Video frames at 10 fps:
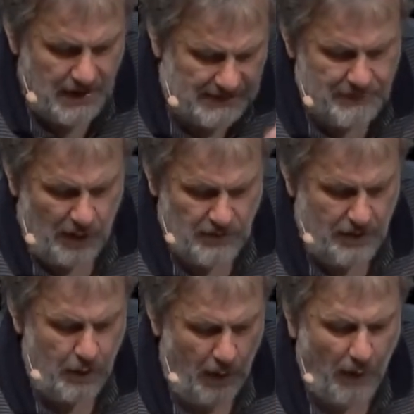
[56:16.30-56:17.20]
as we all
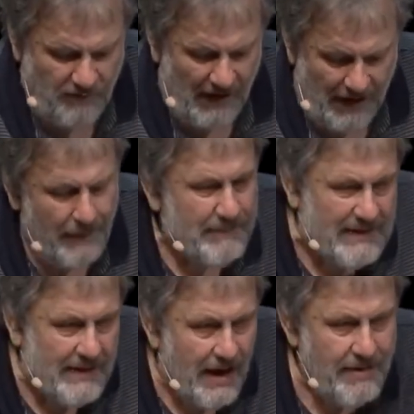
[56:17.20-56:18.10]
know,
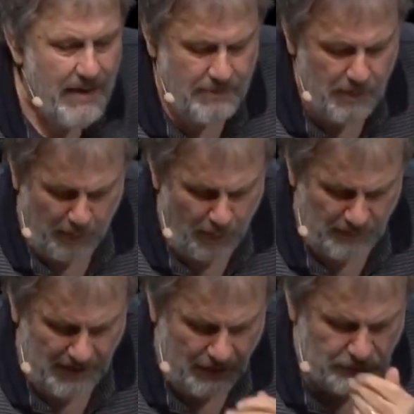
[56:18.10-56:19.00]
overlaps, I may be wrong,
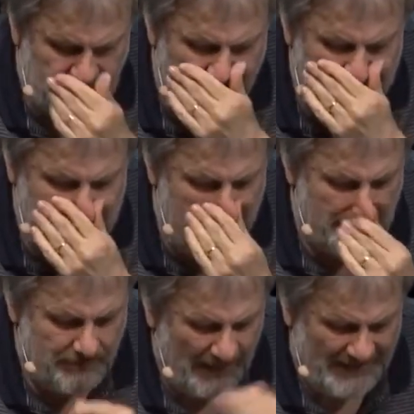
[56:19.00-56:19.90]
around
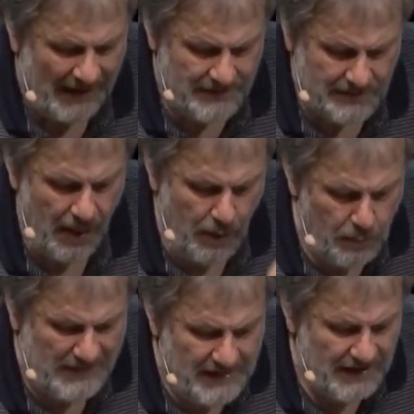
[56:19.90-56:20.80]
98%
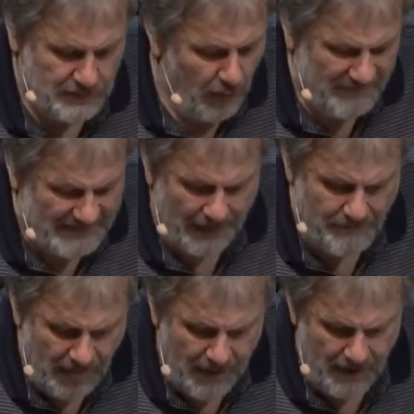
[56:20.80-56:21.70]
with that of
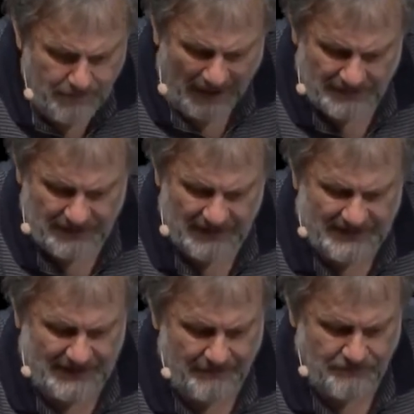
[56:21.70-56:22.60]
some
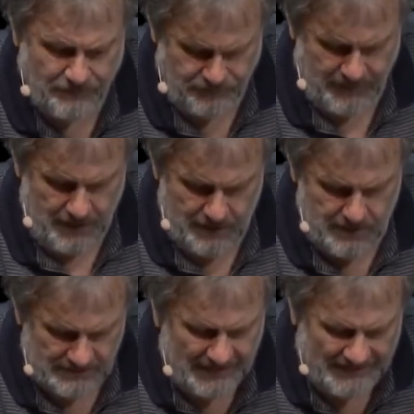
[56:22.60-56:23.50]
monkeys.
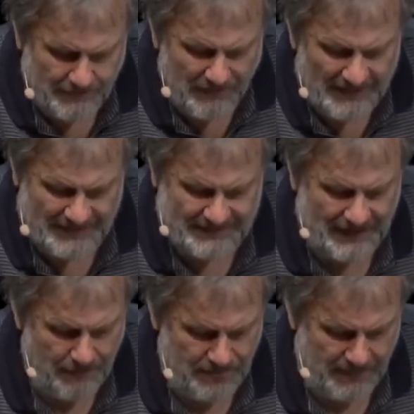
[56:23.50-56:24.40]
This means
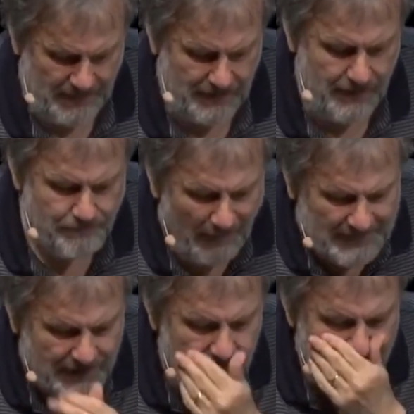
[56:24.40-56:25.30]
something,
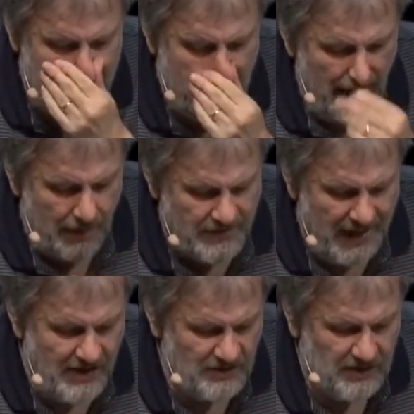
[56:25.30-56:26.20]
but
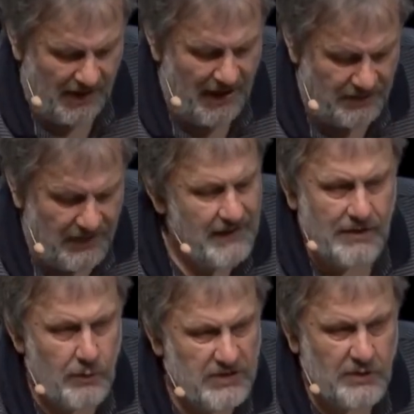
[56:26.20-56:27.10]
nature, I
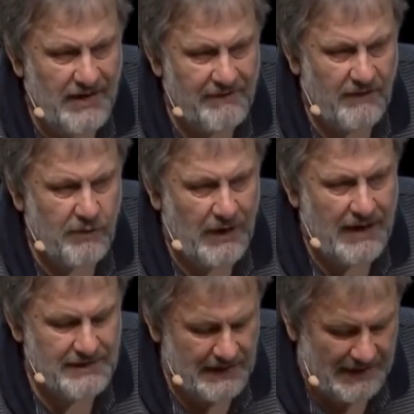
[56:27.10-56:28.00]
think we should never
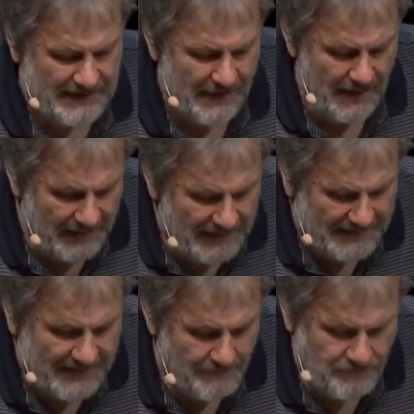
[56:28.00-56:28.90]
forget this,
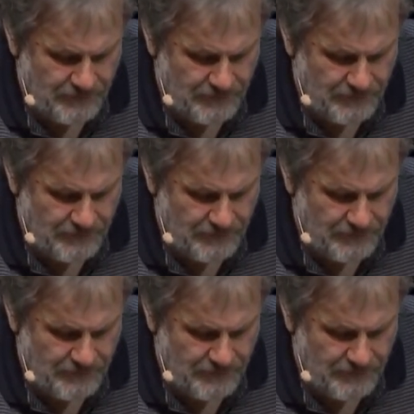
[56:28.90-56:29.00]
is